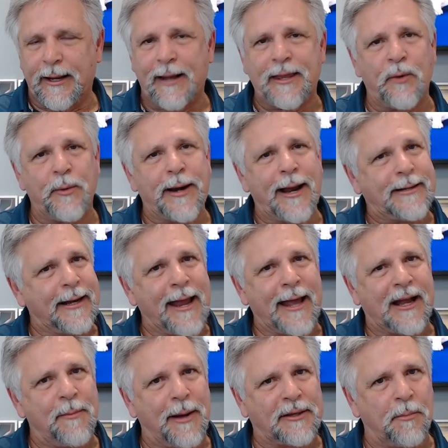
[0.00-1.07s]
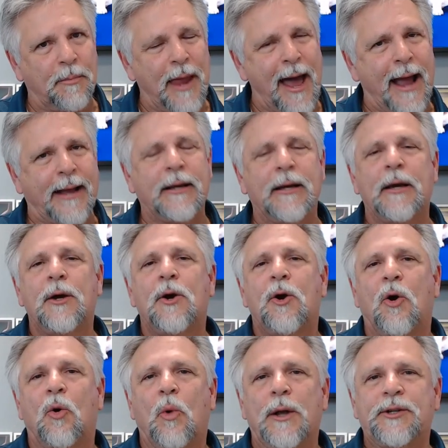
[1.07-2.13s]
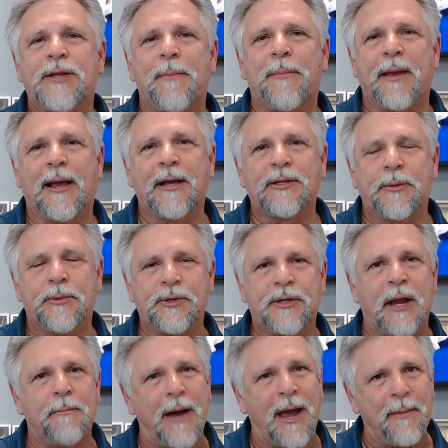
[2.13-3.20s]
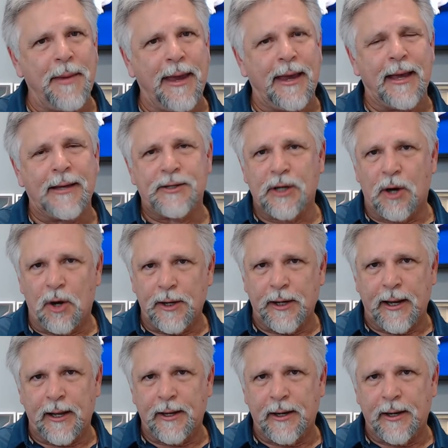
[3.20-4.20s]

And I think what I didn't like about the black was that because it was done by me as a in a,